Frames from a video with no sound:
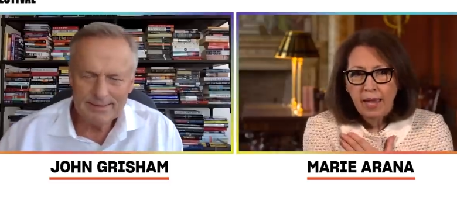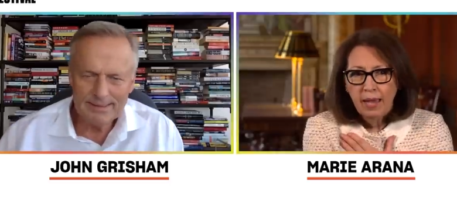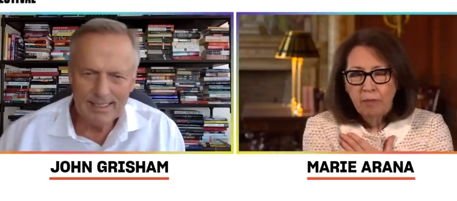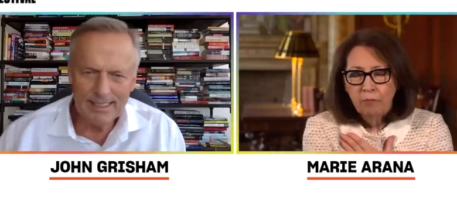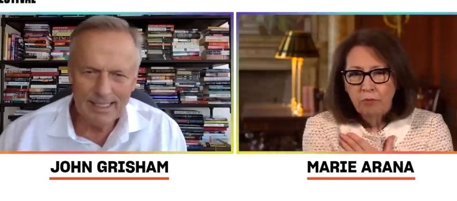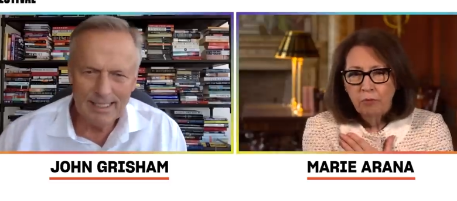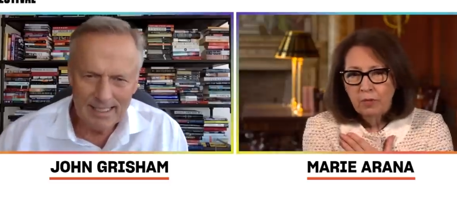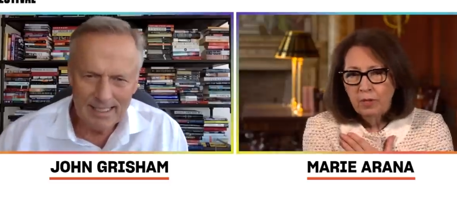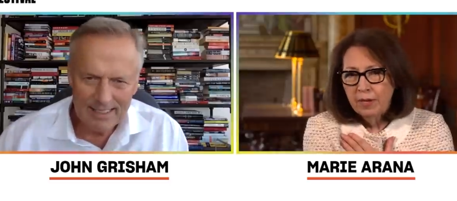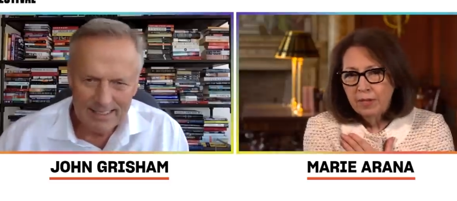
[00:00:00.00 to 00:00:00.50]
Speaker 1: and
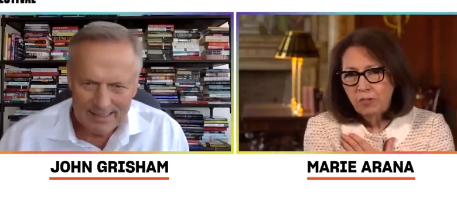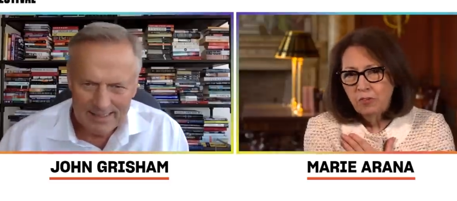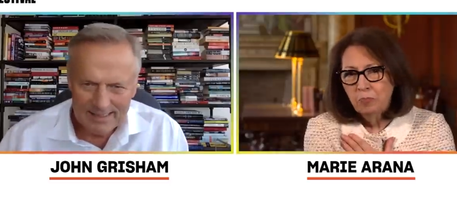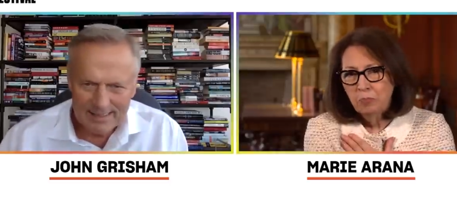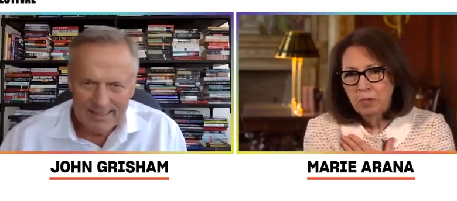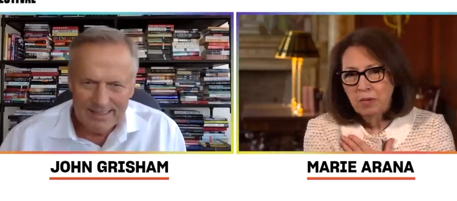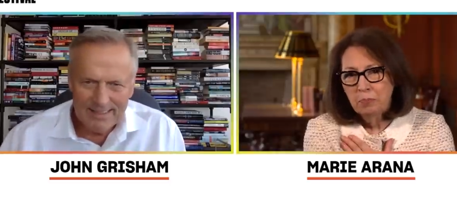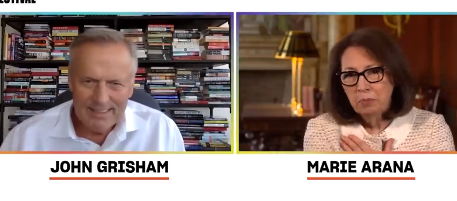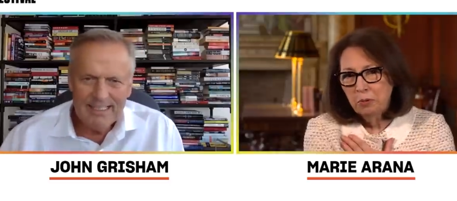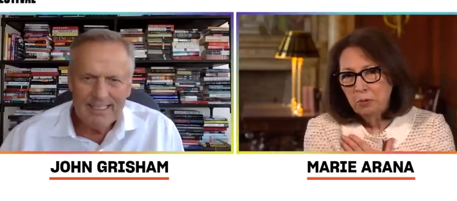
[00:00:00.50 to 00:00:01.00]
for lots of
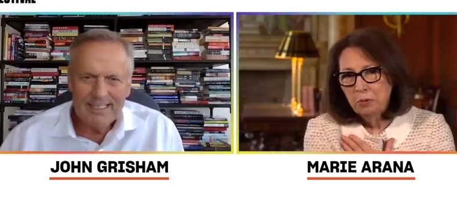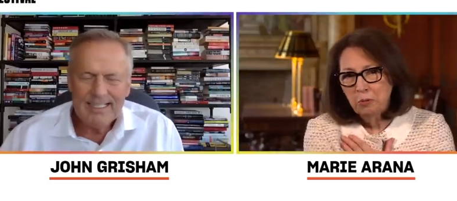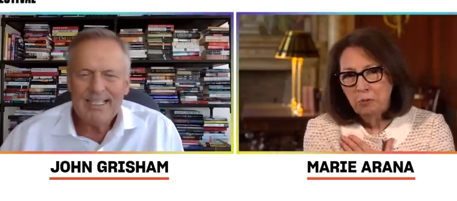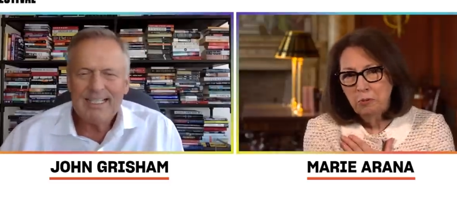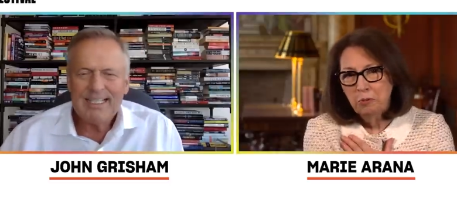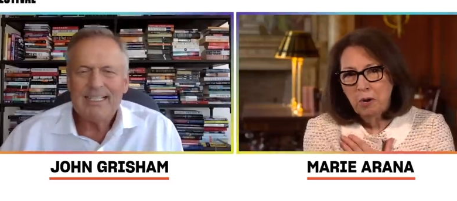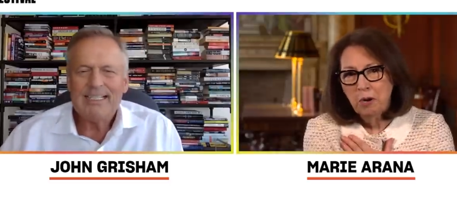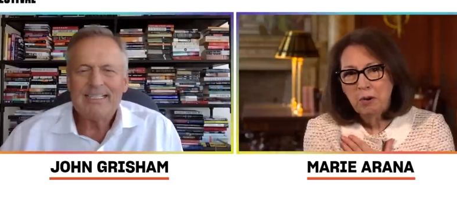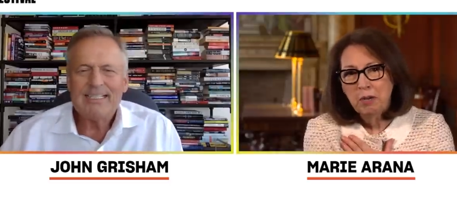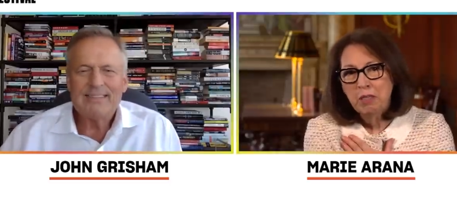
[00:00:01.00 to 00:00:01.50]
people who
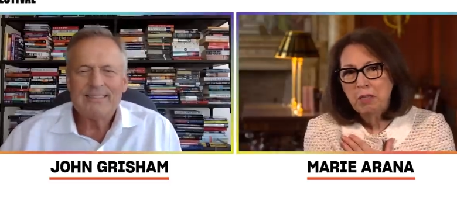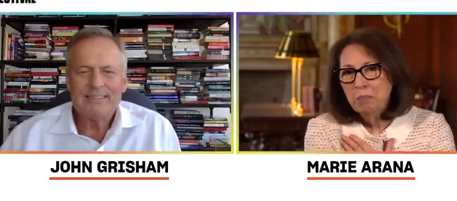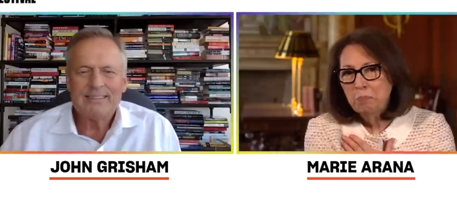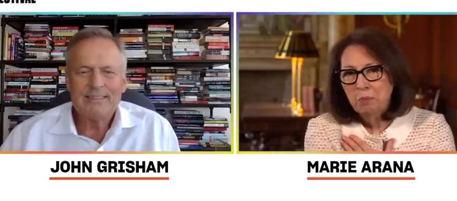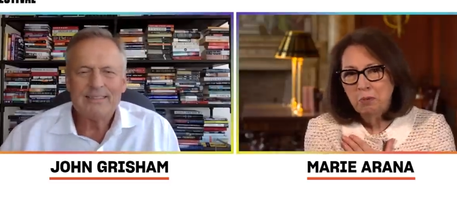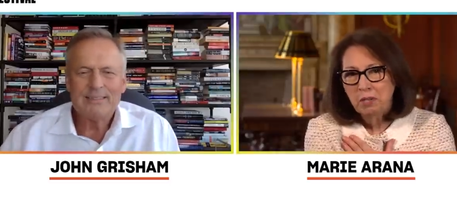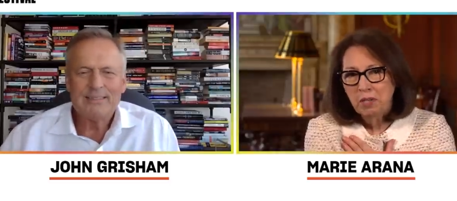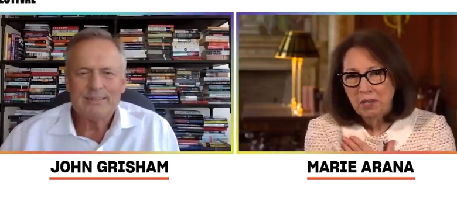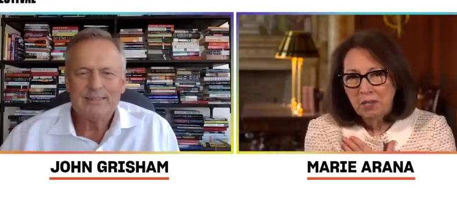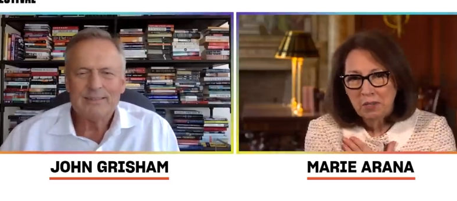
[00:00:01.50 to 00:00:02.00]
are in the
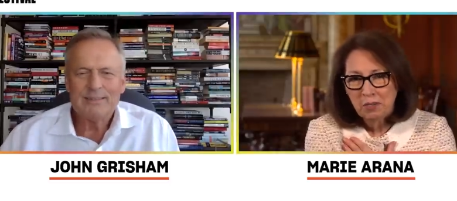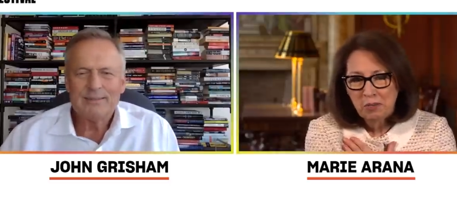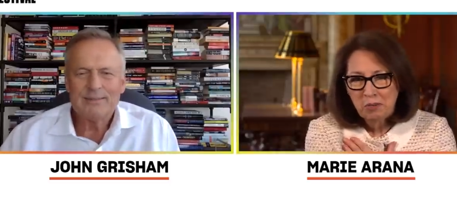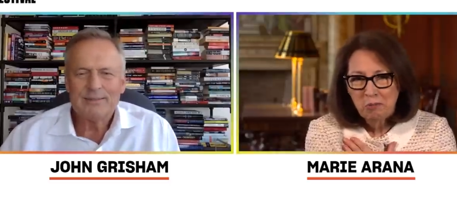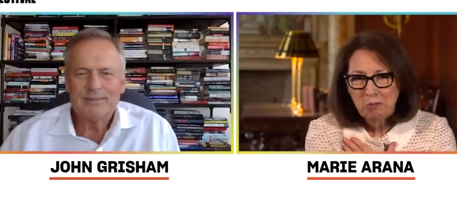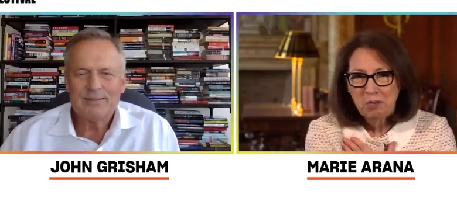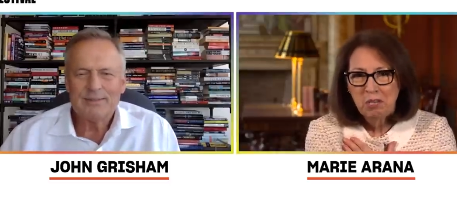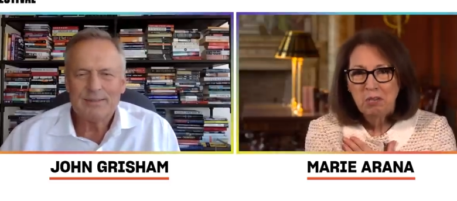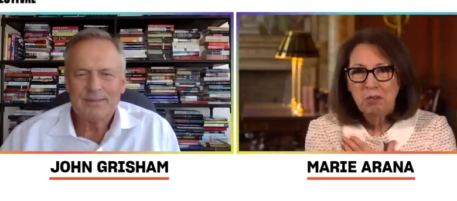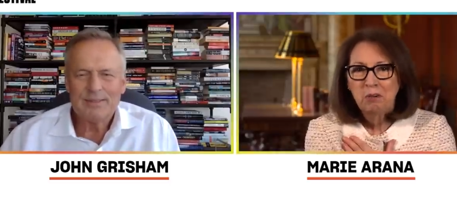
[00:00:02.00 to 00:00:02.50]
book
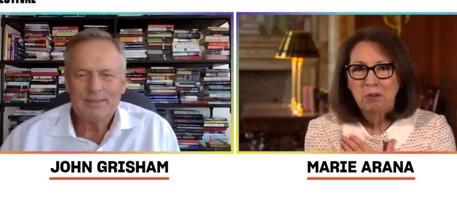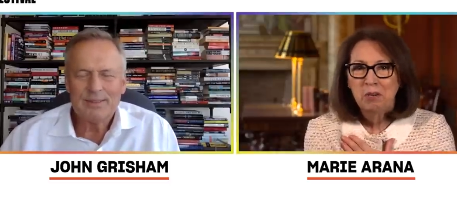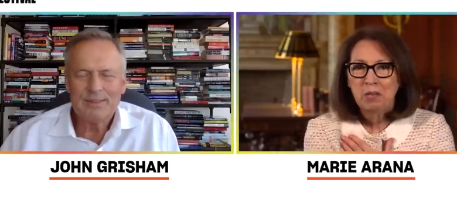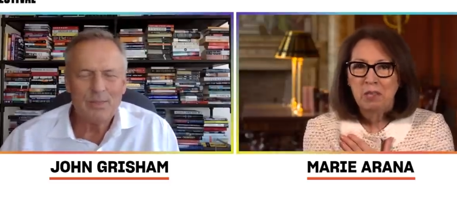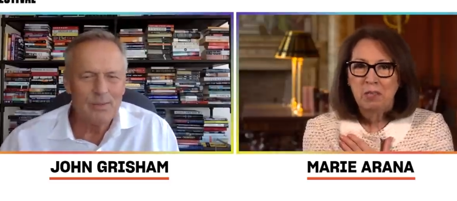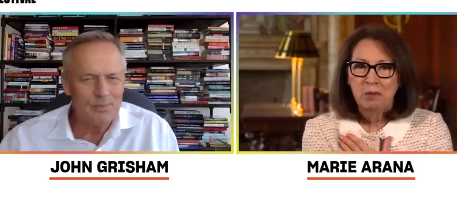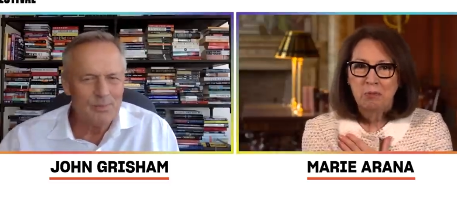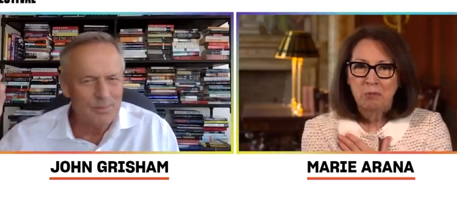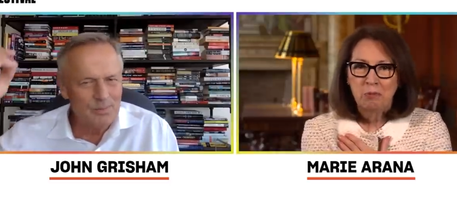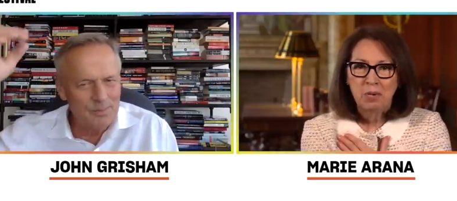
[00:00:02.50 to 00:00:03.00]
industry or in
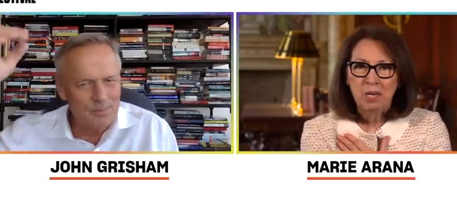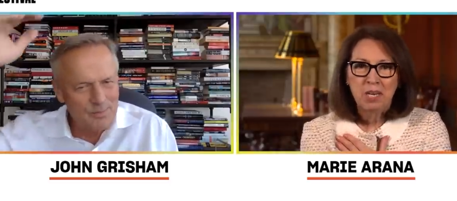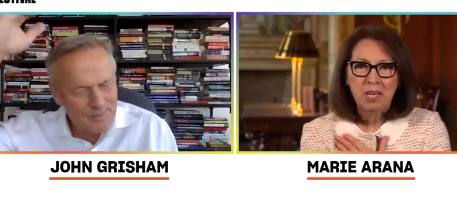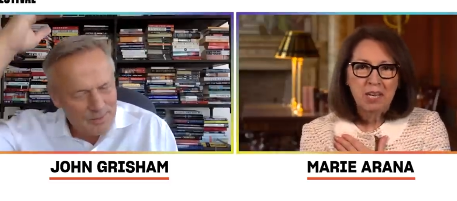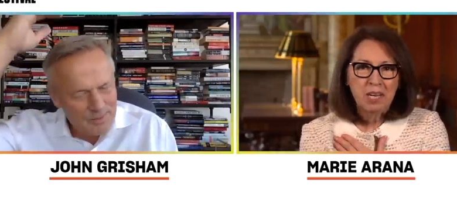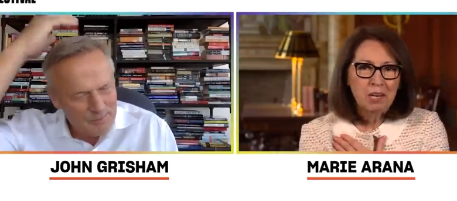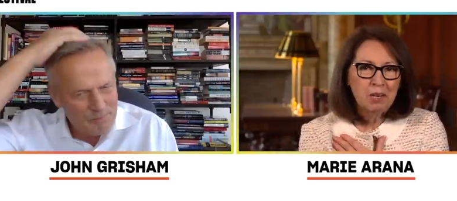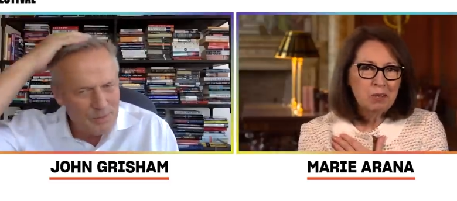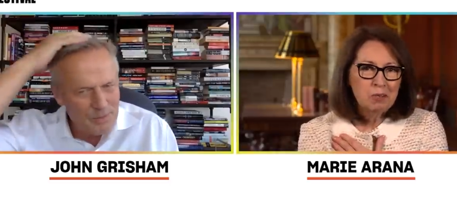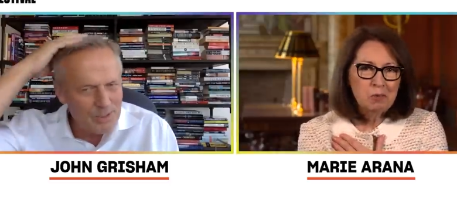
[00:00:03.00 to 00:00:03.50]
the mm-hmm. reading
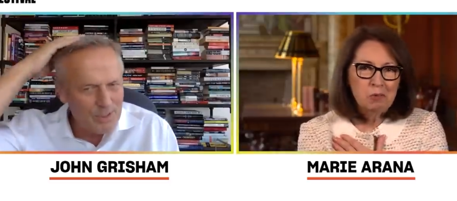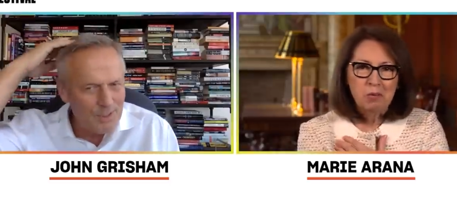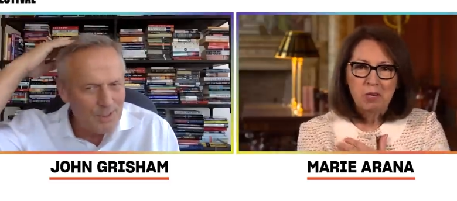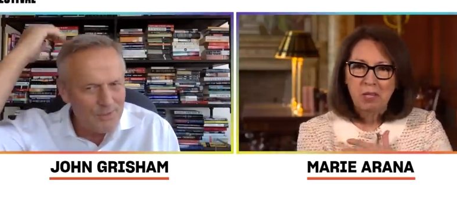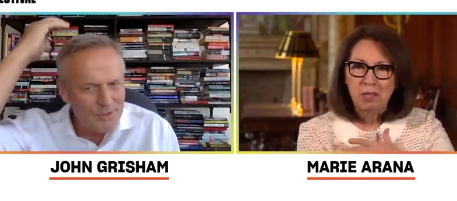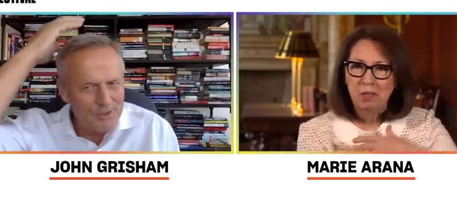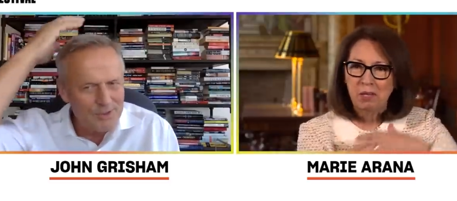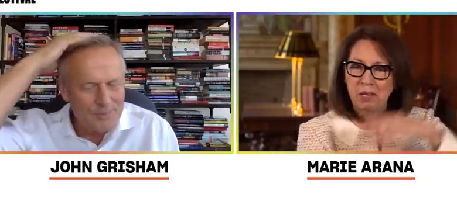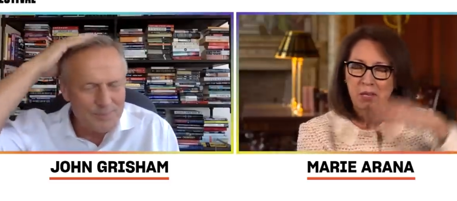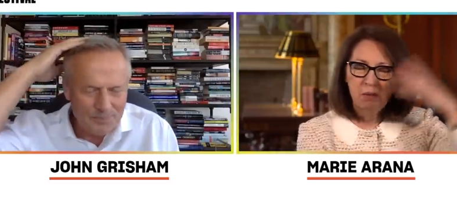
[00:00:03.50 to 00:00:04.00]
industry,
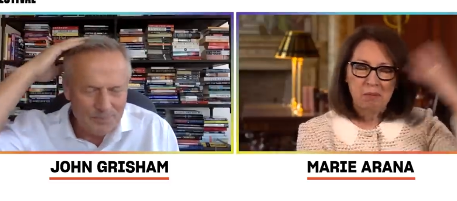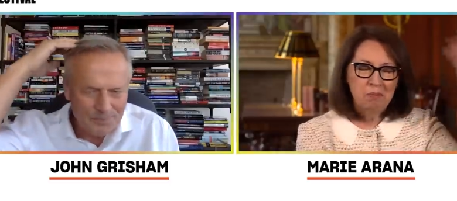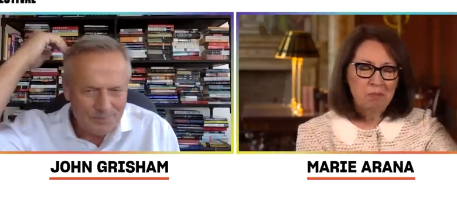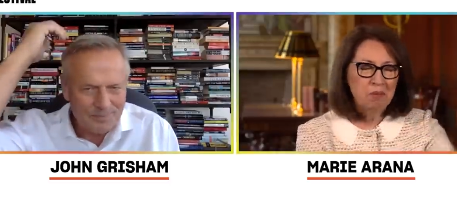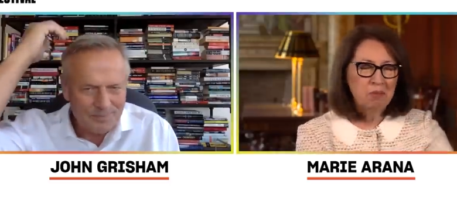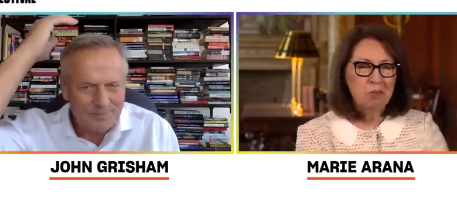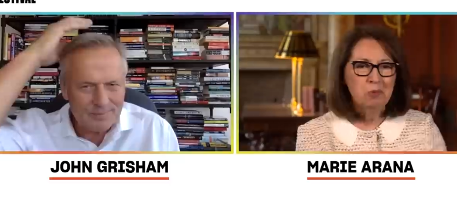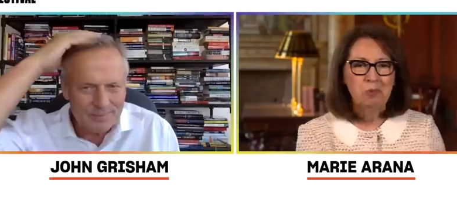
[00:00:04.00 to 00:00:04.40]
the, the